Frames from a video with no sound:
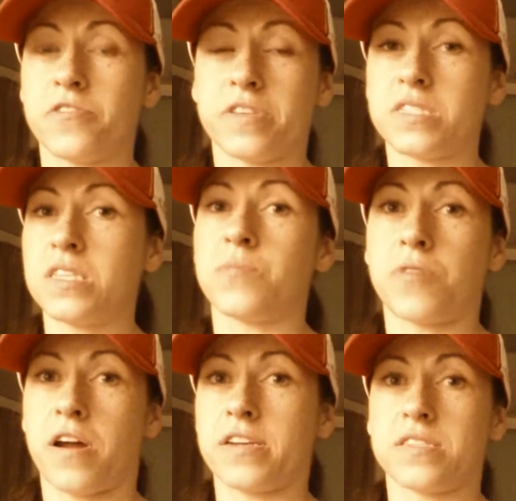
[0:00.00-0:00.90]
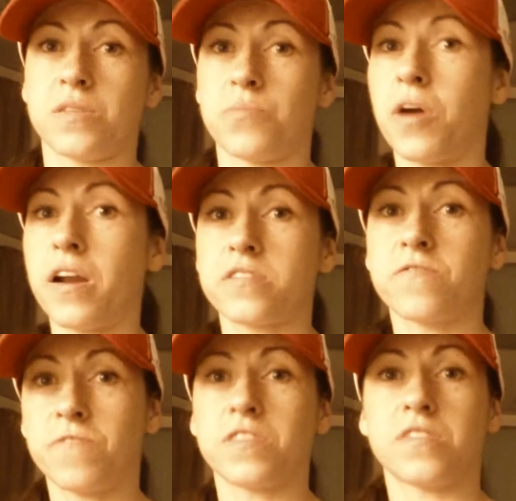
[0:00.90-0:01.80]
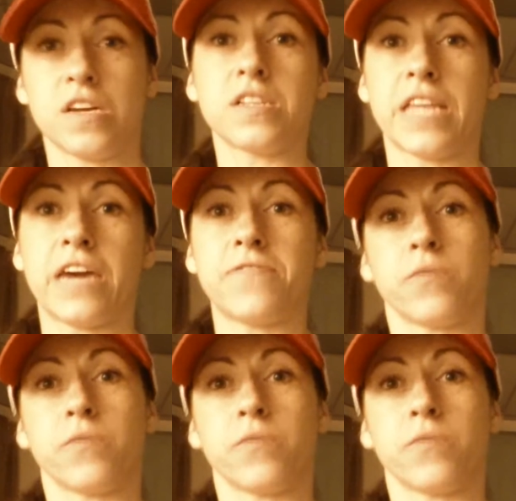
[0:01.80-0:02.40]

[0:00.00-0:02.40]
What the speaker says: they see the products and the products fit their life